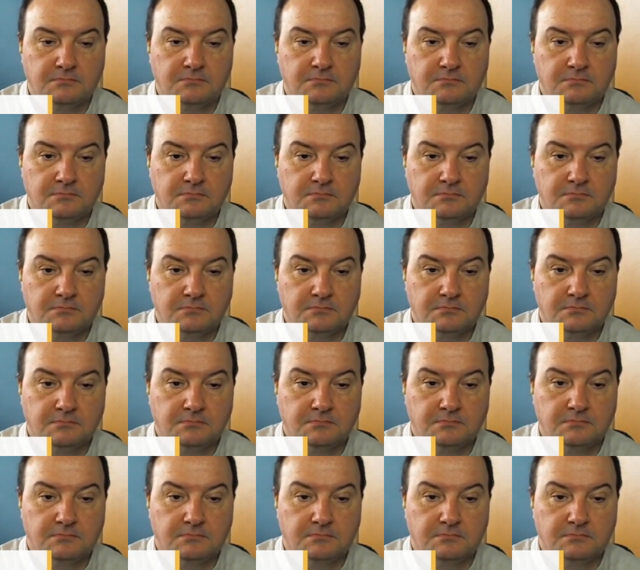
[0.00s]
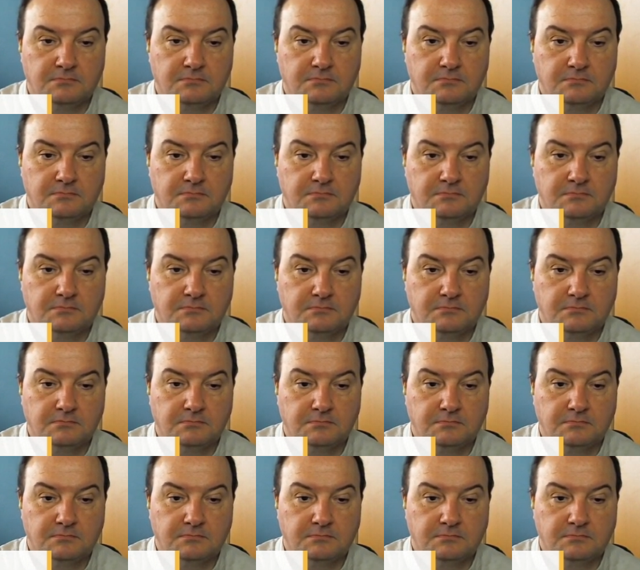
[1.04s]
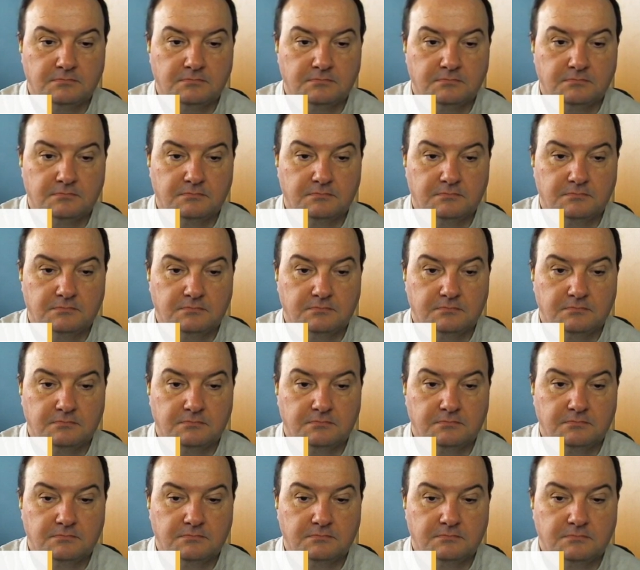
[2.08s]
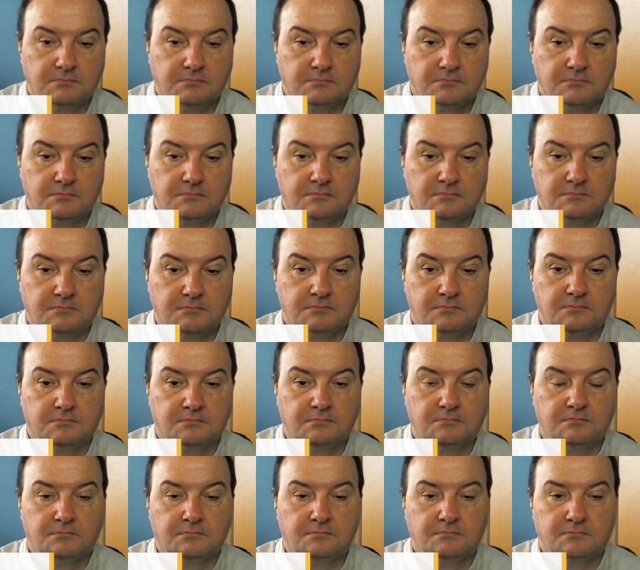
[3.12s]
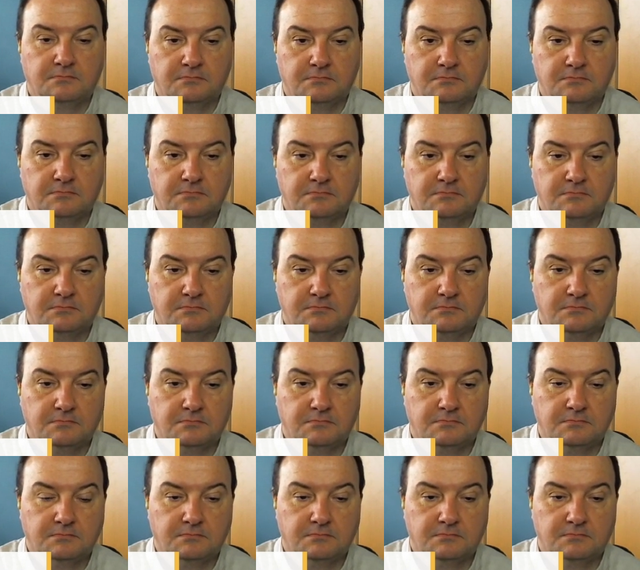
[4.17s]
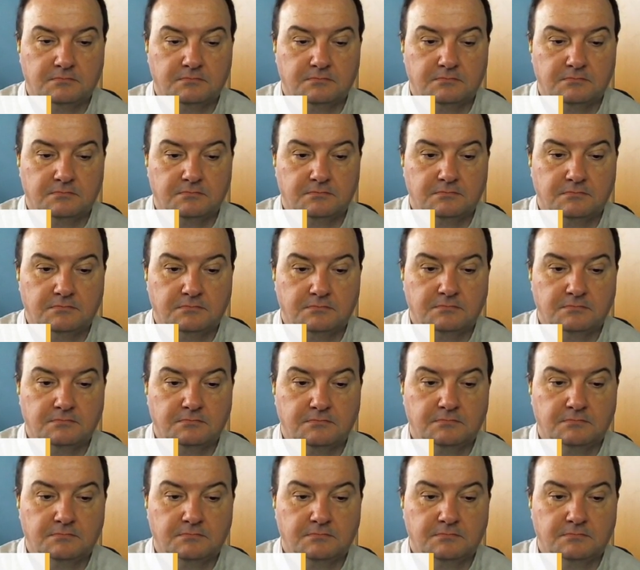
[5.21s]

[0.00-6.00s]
(silent)